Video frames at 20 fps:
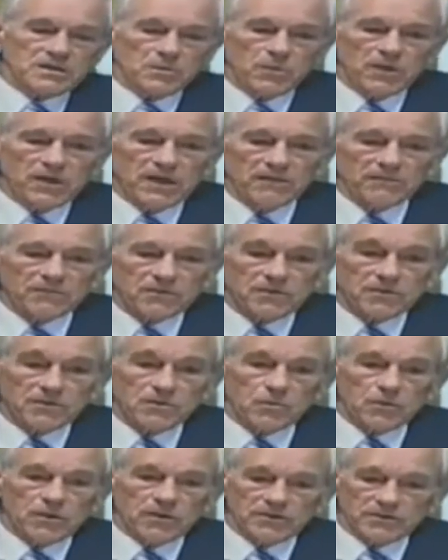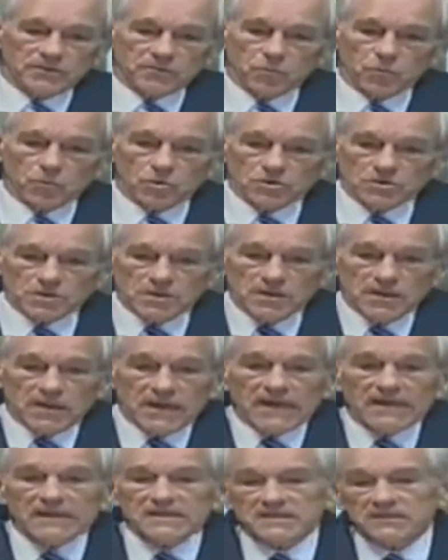things that we have to deal with, of course,
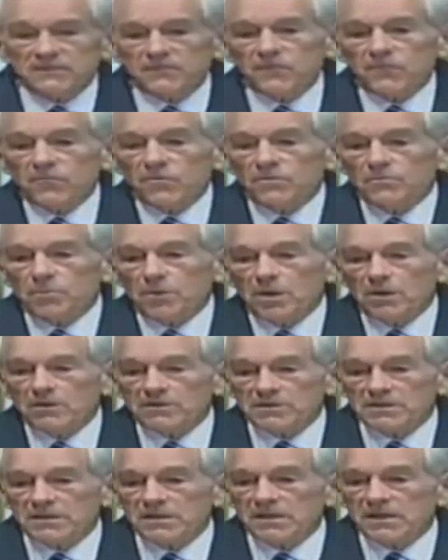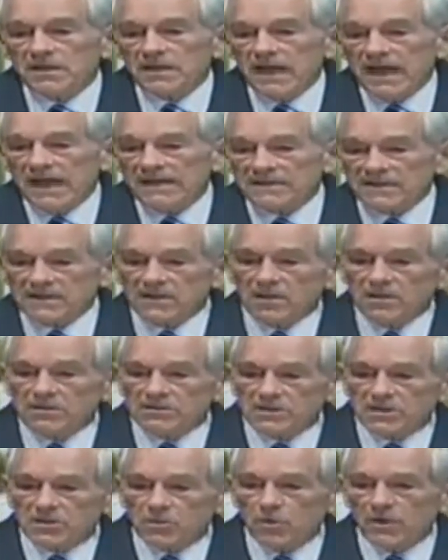is the foreign policy as a
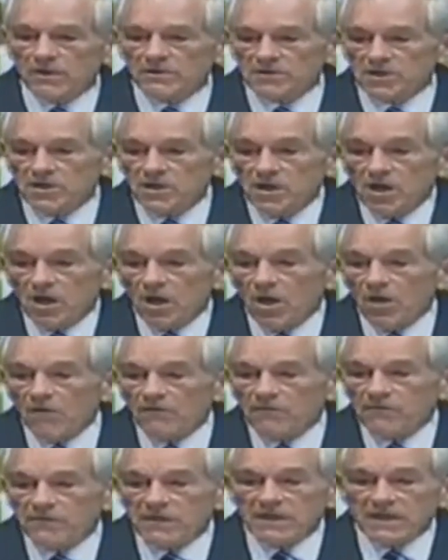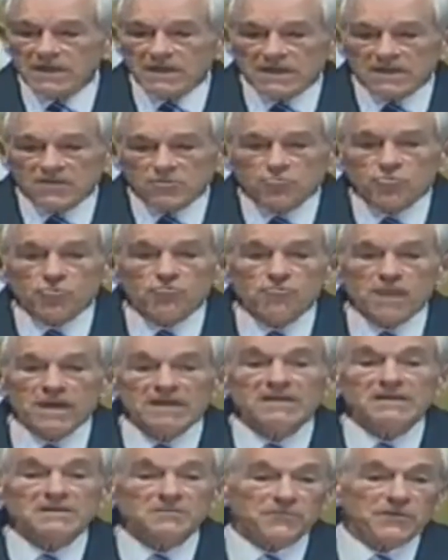consequence of the
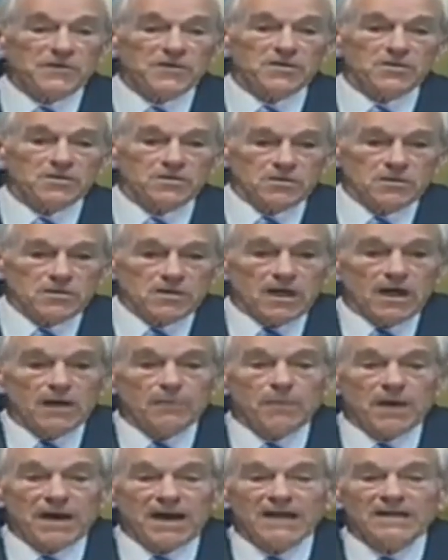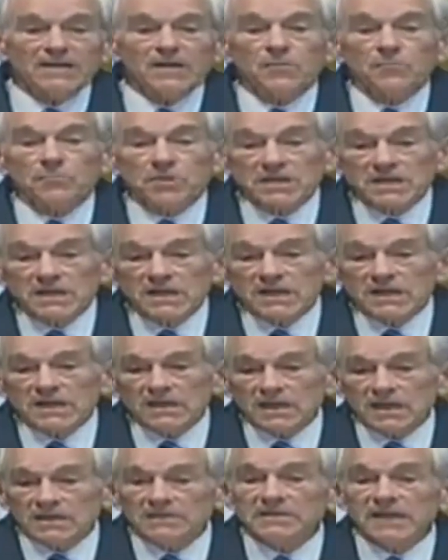tremendous fear about
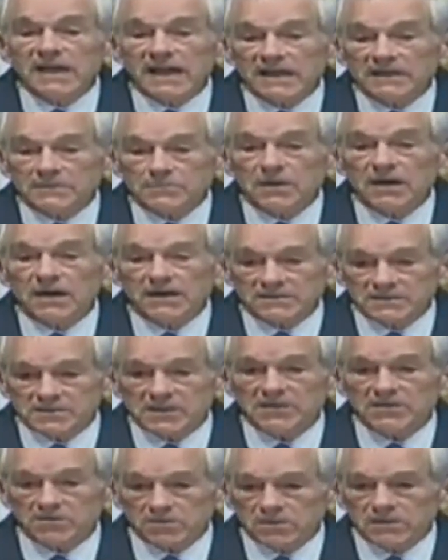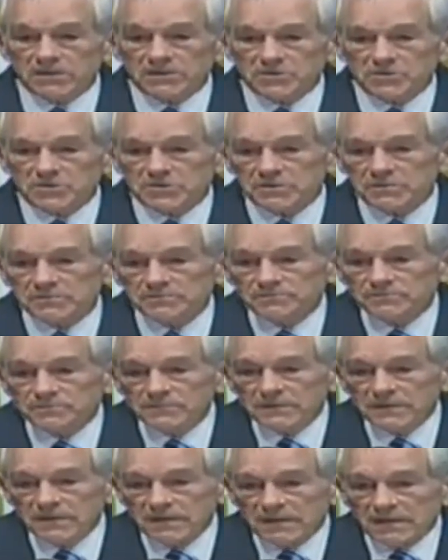being attacked by a terrorist.
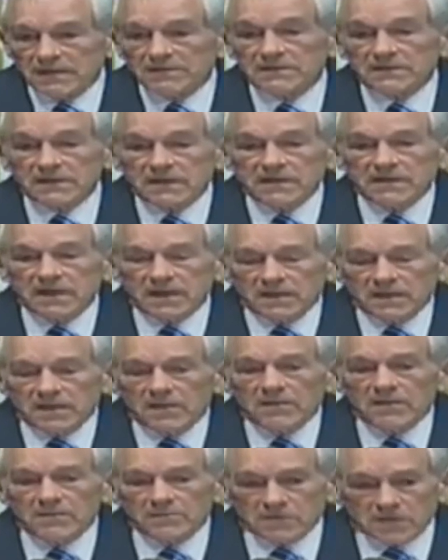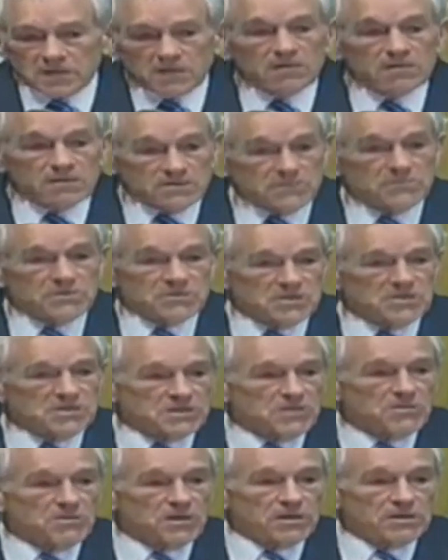Now, terrorism is a
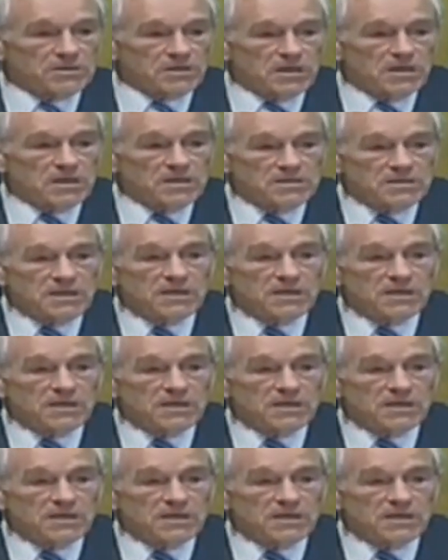serious